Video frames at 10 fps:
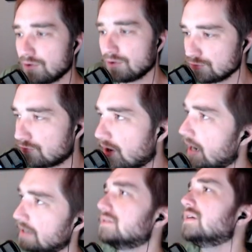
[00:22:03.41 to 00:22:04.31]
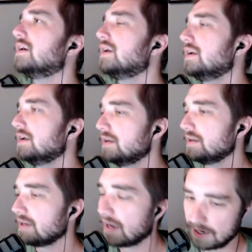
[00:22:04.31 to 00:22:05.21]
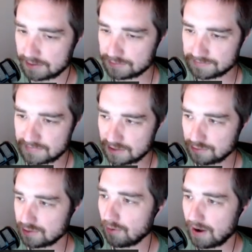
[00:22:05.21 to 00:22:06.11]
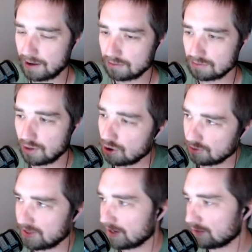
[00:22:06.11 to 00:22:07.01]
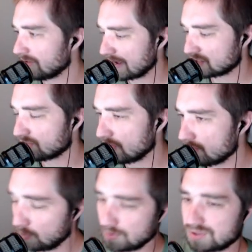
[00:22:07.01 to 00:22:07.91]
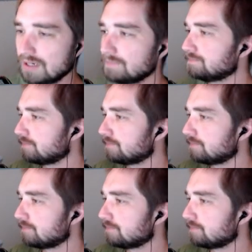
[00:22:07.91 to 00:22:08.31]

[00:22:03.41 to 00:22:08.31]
He'll do fine. Yeah, I don't know how long that'll last for him. But we'll see.